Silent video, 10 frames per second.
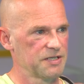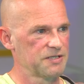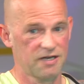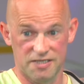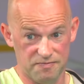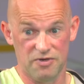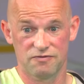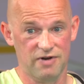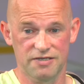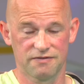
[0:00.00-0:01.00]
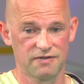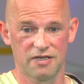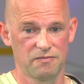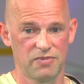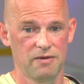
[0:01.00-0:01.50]
scientists, most rational
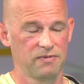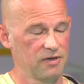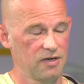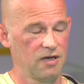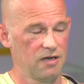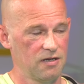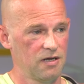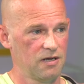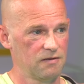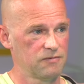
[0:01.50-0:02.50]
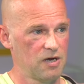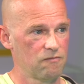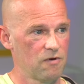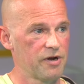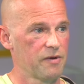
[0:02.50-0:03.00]
thinking people are
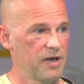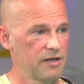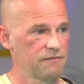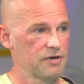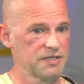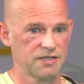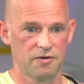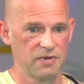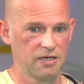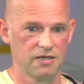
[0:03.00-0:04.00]
worried about it, right? So I mean,